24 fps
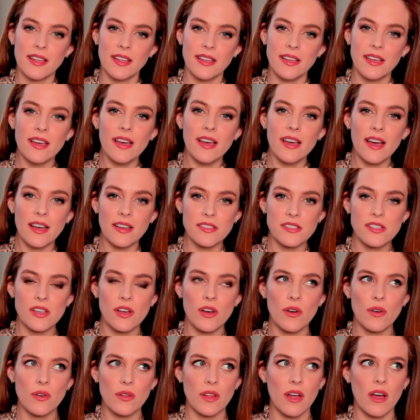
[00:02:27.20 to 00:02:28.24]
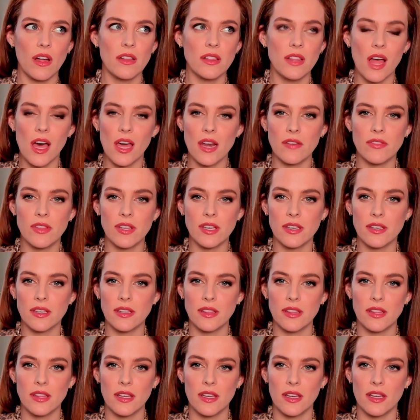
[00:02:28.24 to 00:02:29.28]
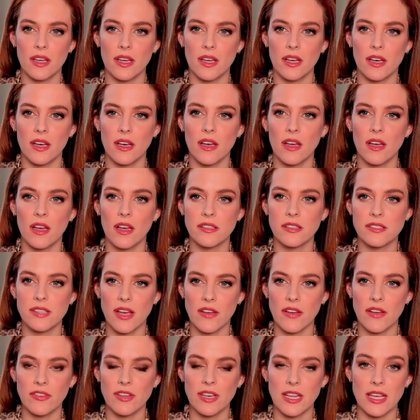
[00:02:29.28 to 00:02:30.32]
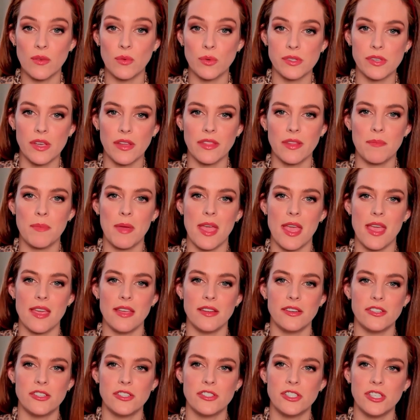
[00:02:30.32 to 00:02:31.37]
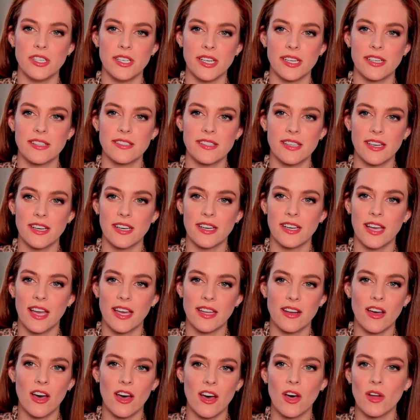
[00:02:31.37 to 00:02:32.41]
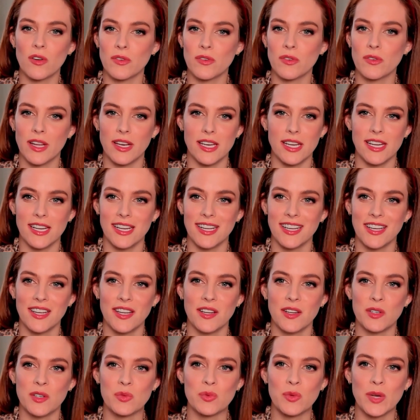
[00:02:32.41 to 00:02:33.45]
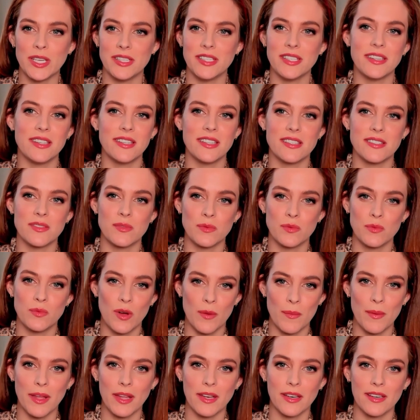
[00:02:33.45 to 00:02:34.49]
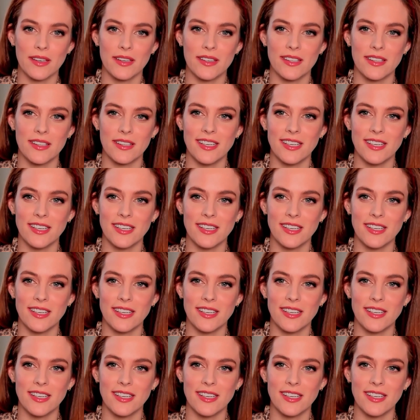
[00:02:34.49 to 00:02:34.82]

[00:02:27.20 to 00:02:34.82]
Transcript: yeah, so a lot of the the Stefani was on the page. Janicza had already written this woman.